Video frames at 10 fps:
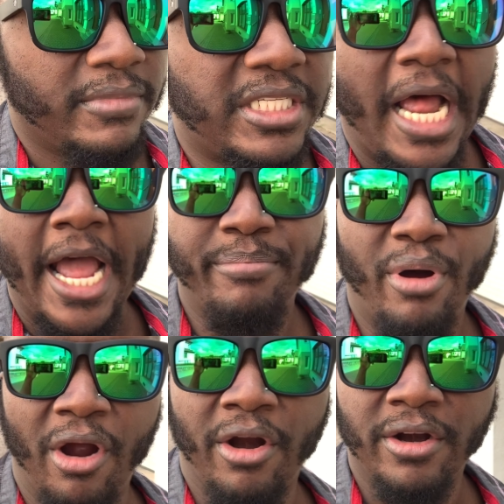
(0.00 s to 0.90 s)

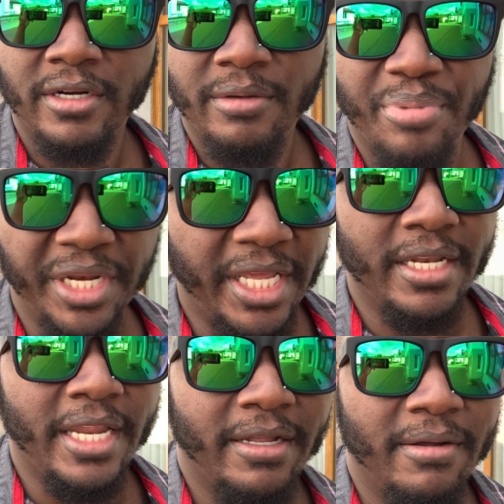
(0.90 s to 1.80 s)
sidebar been
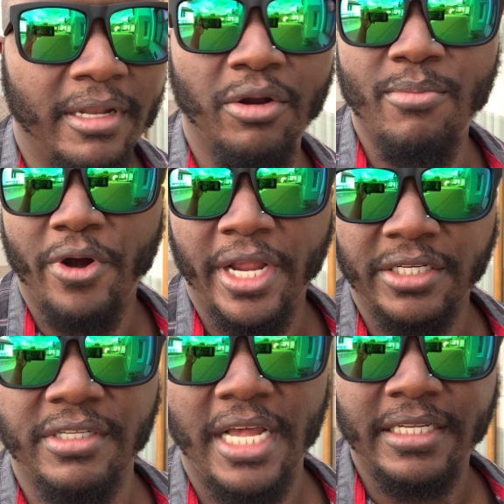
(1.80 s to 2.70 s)
getting a little more
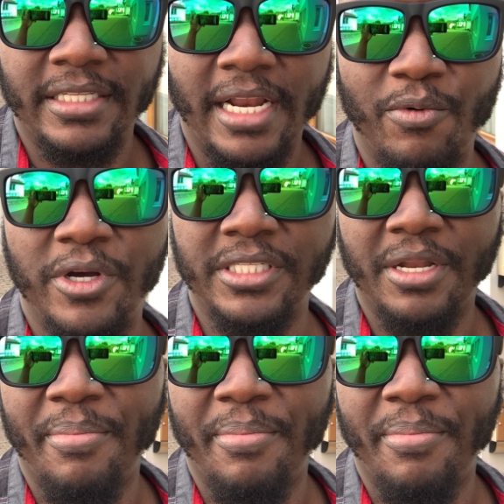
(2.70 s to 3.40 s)
exercise than I was in the